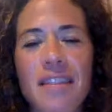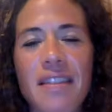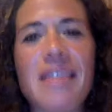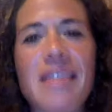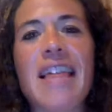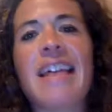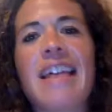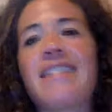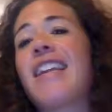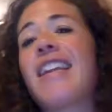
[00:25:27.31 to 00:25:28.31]

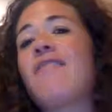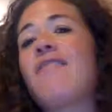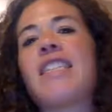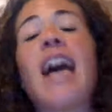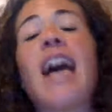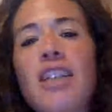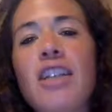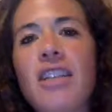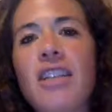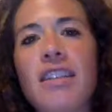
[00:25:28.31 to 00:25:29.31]
that setting of
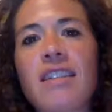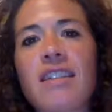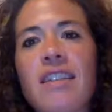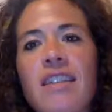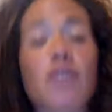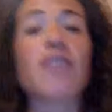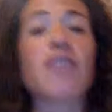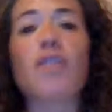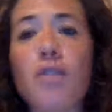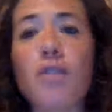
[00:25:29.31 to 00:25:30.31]
intentions as
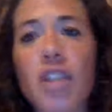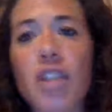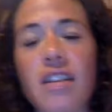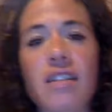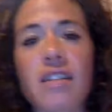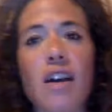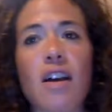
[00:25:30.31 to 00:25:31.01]
resolutions